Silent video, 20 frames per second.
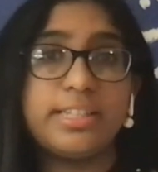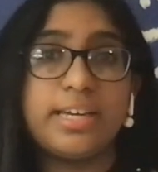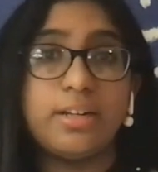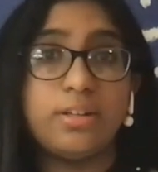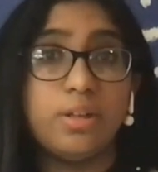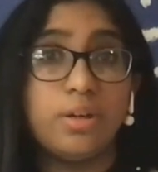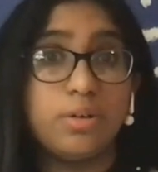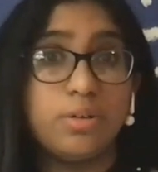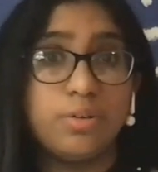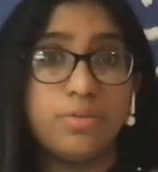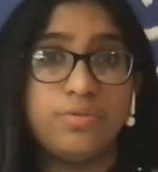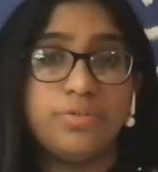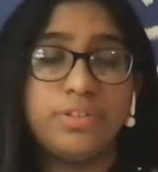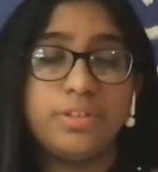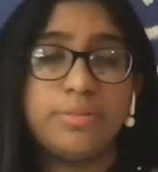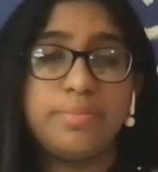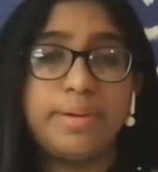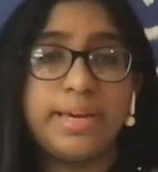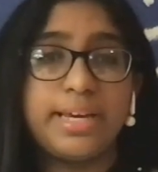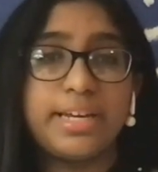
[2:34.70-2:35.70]
at a local
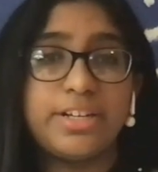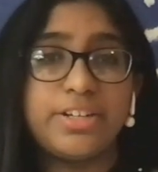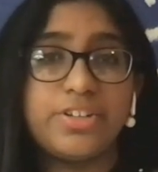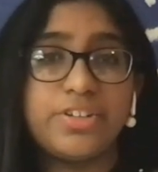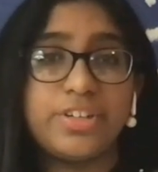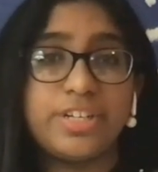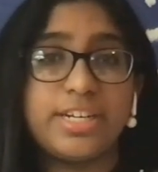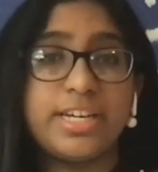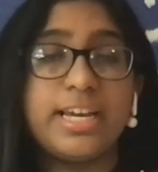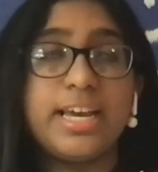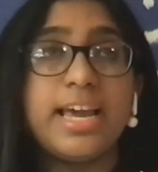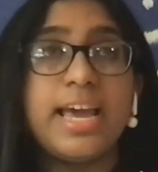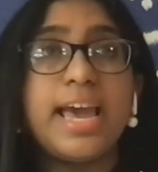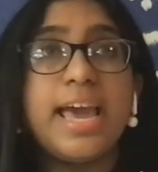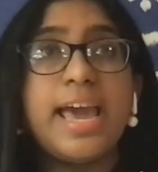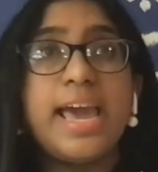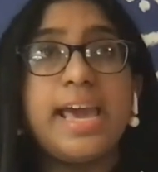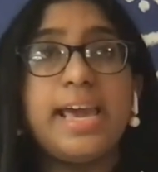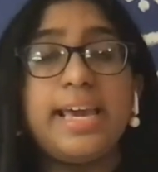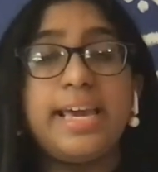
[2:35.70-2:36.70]
food pantry,
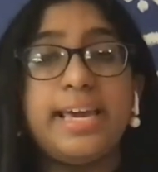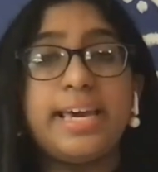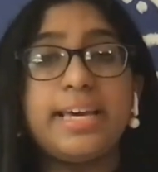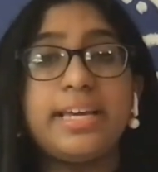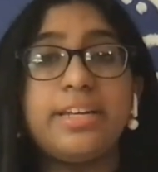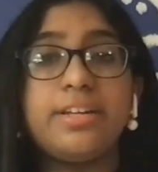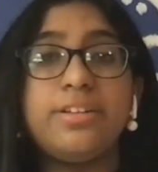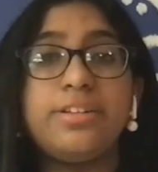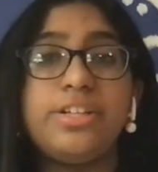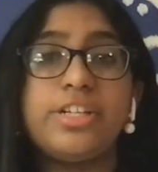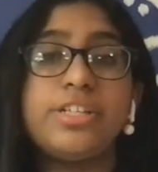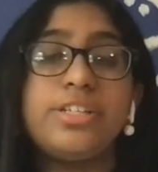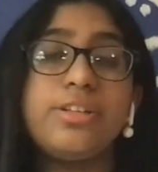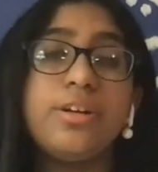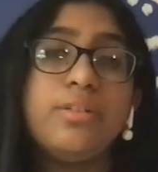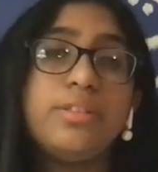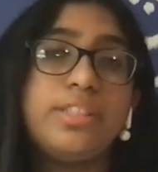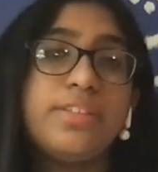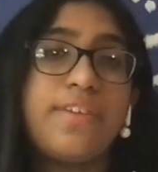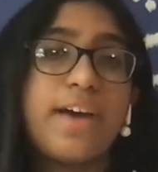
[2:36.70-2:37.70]
and just
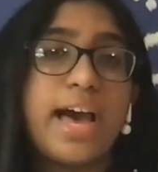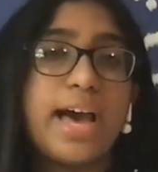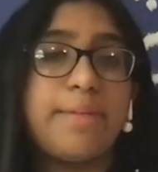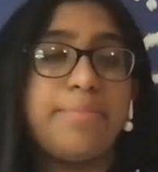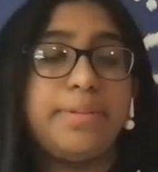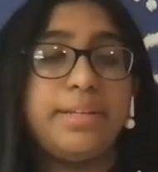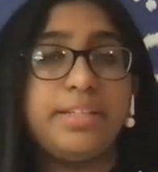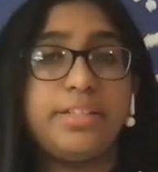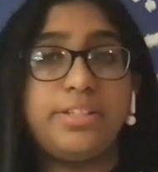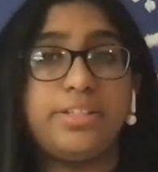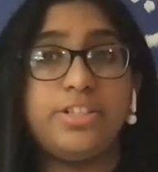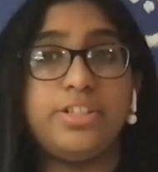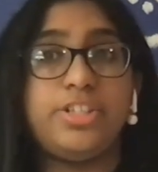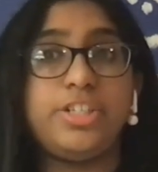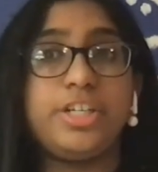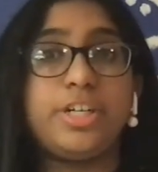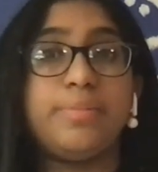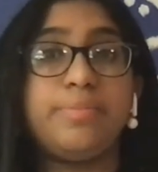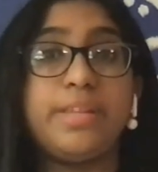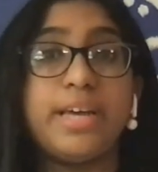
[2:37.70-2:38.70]
notes of happiness to
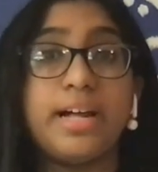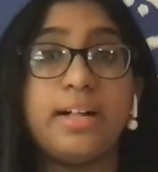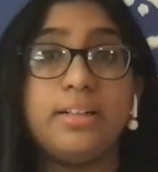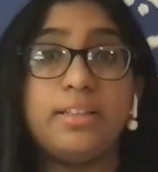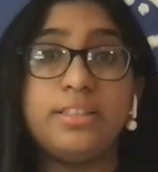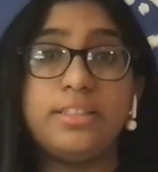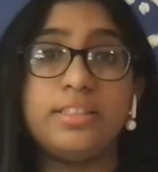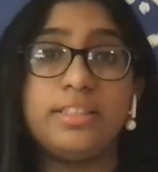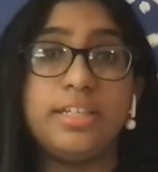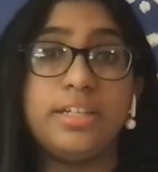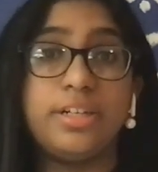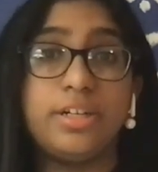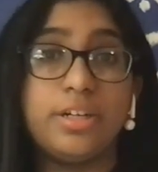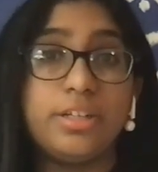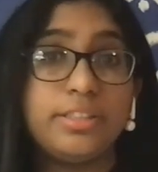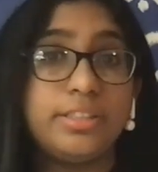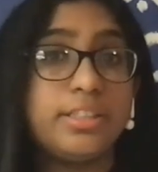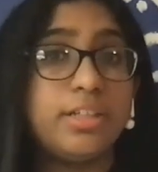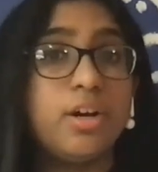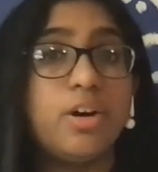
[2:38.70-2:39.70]
cheer up the elderly in
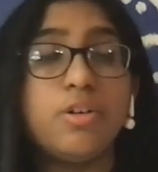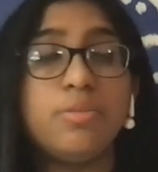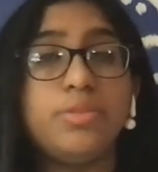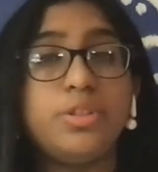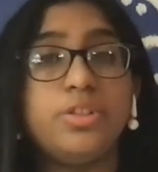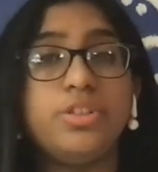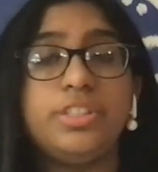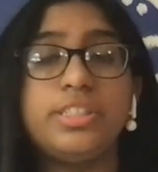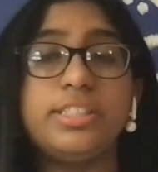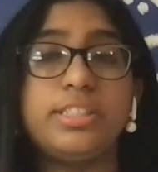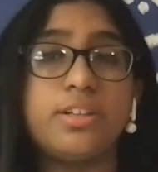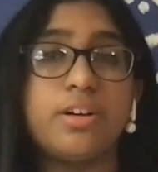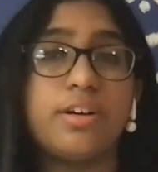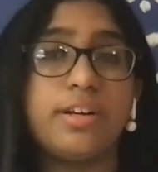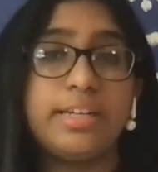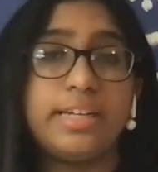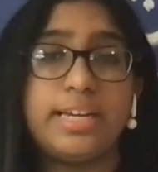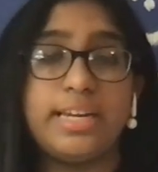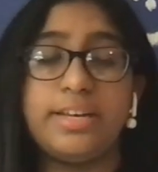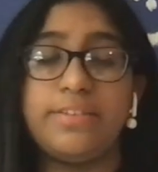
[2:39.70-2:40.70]
nursing homes who just
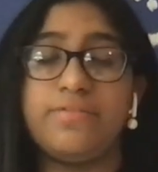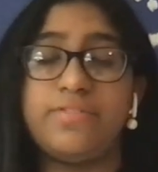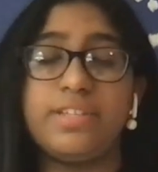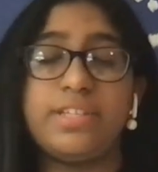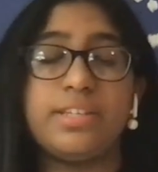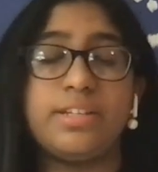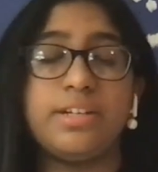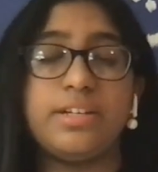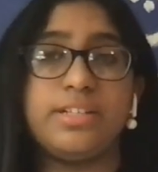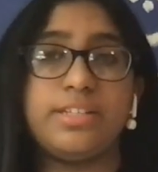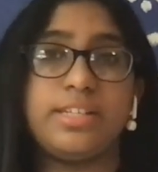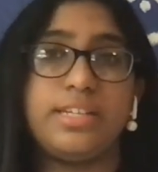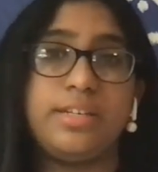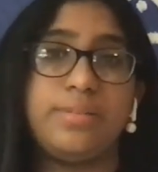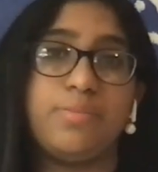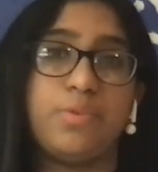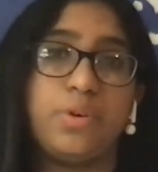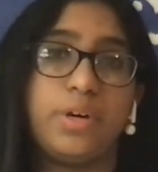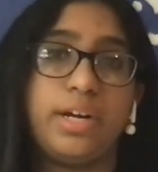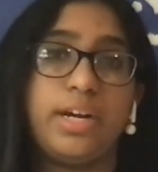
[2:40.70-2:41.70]
aren't getting visitors
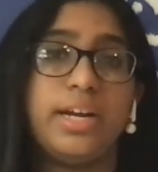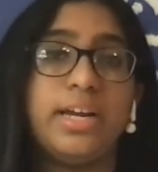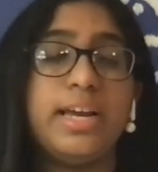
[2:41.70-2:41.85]
anymore.